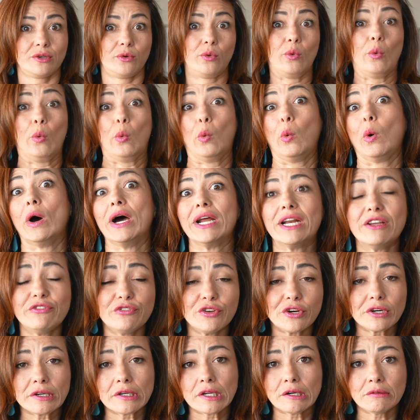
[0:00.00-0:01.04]
what if
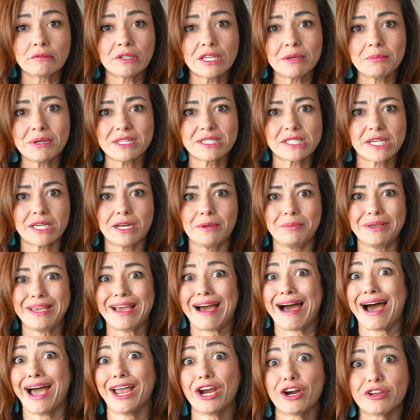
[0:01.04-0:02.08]
your loan limit's gonna be
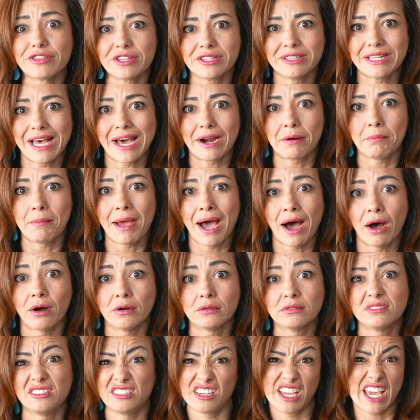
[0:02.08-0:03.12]
higher than that amount?
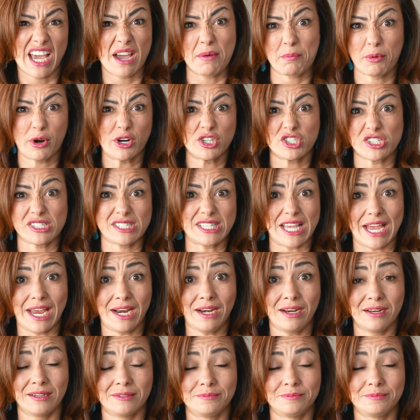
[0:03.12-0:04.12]
You can't purchase then?